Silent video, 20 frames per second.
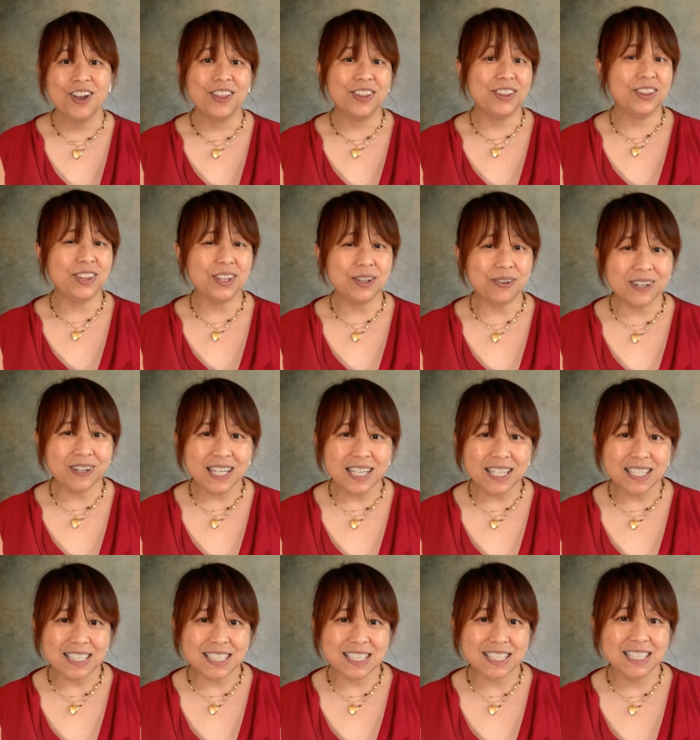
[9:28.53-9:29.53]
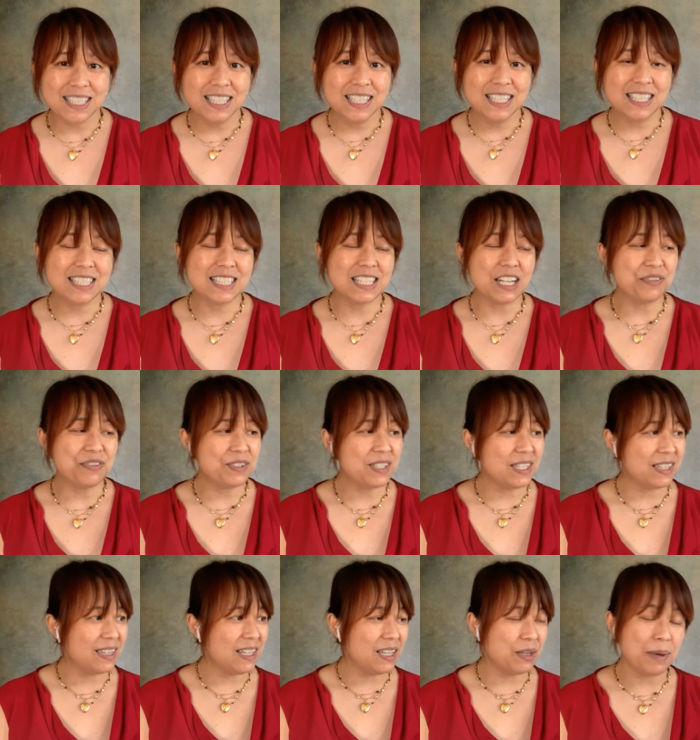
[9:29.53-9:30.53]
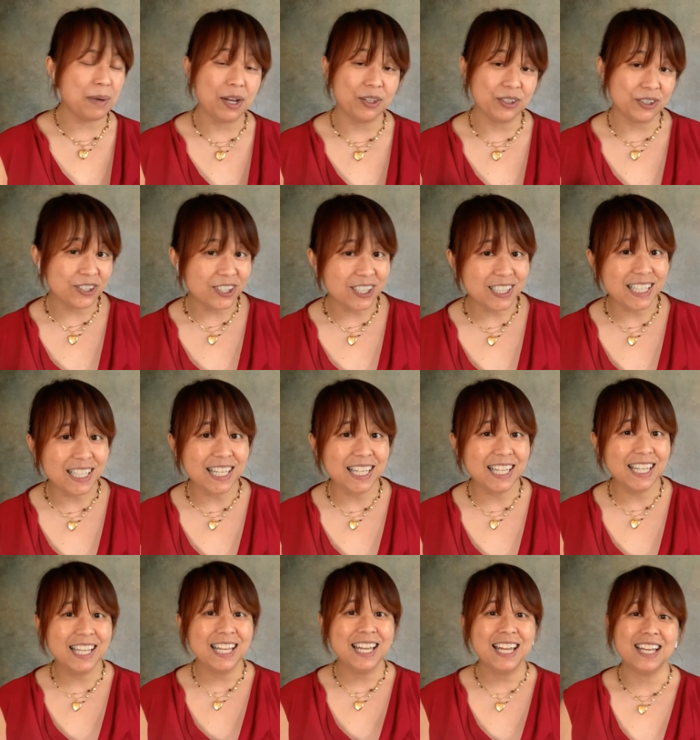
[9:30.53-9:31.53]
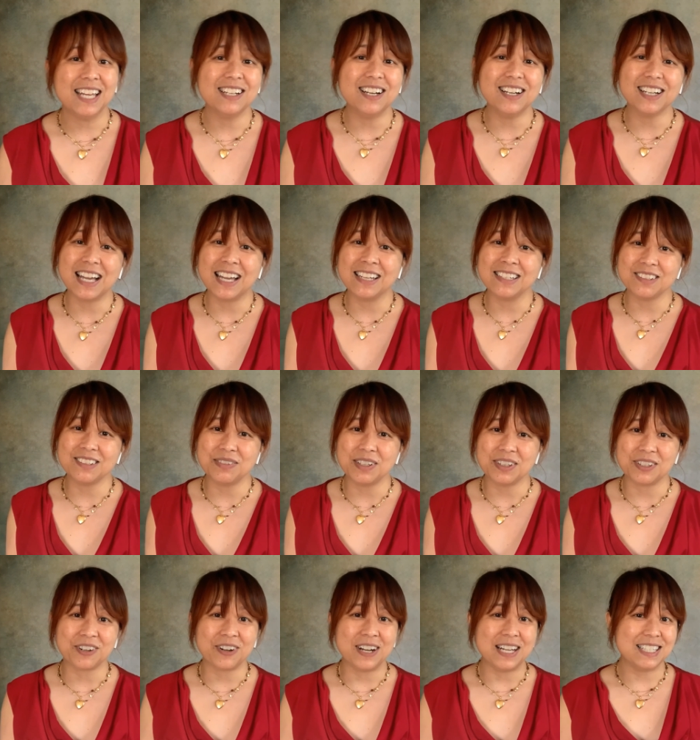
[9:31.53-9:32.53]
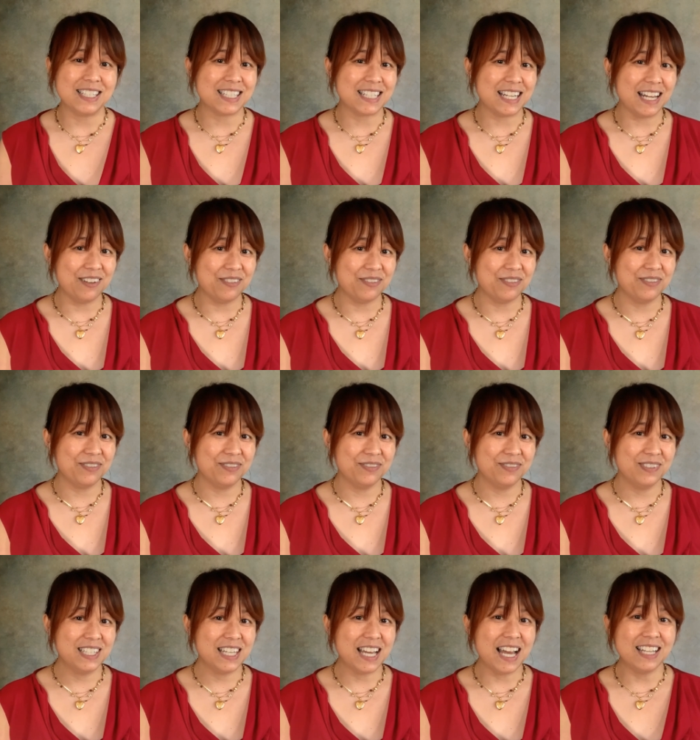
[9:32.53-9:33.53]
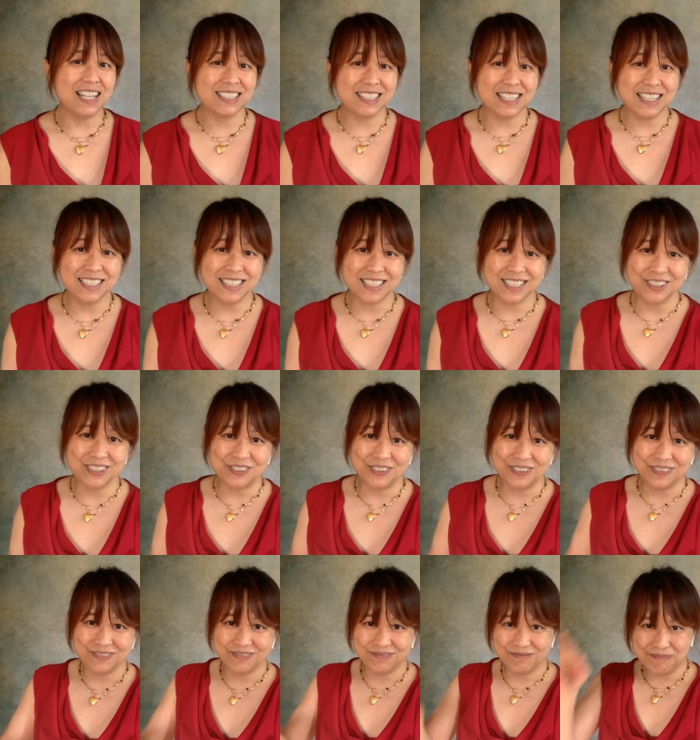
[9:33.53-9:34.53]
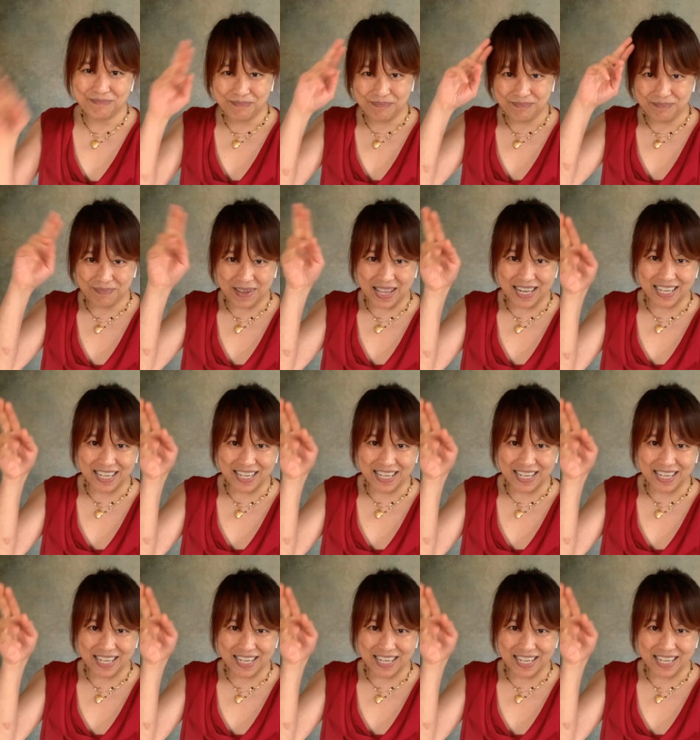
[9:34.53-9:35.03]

theories, stuff to think about learning, and all kinds of other great stuff. I'll see you soon. Bye